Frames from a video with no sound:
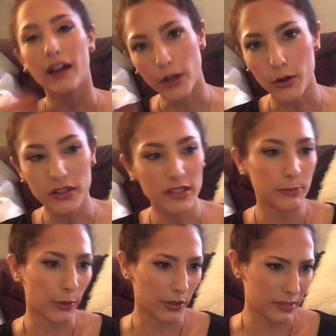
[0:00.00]
I go to this
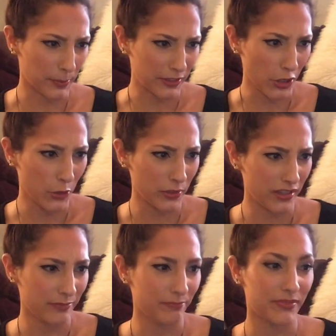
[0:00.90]
book. It's by
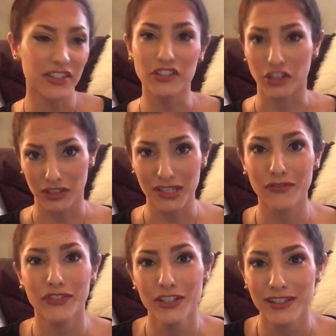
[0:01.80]
Tony
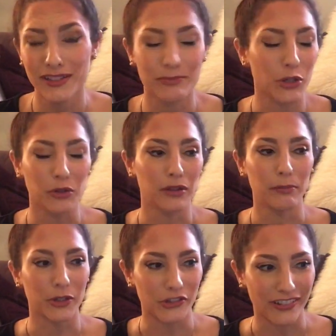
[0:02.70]
Stutzfus. I'm totally
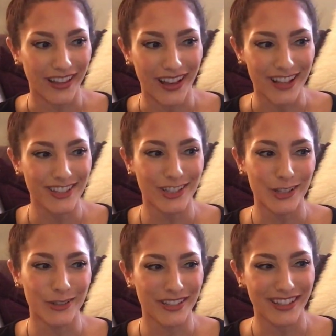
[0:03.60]
butchering that.
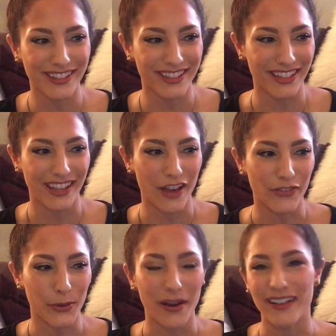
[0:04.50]
Stutzfus.
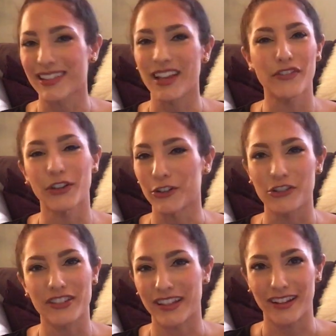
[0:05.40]
If you're
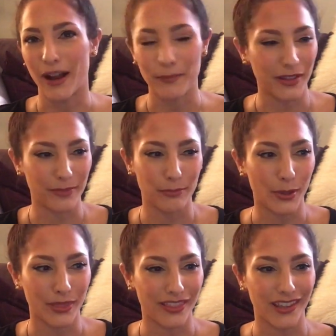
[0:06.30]
interested, I'm going to
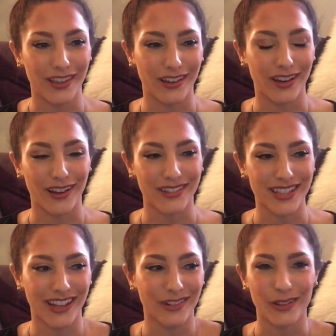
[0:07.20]
put the
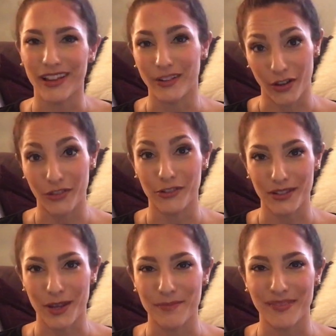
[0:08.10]
title and
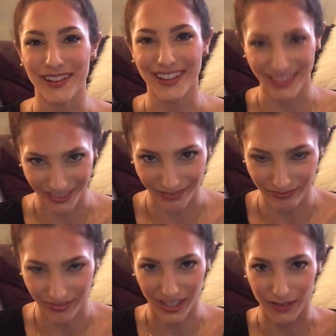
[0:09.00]
author's name in
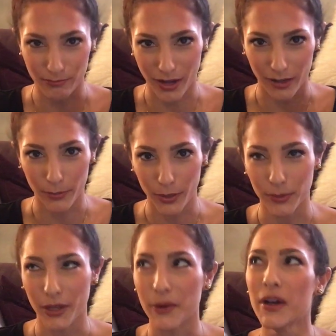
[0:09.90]
the bottom bar
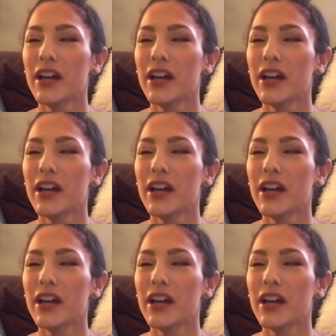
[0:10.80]
below.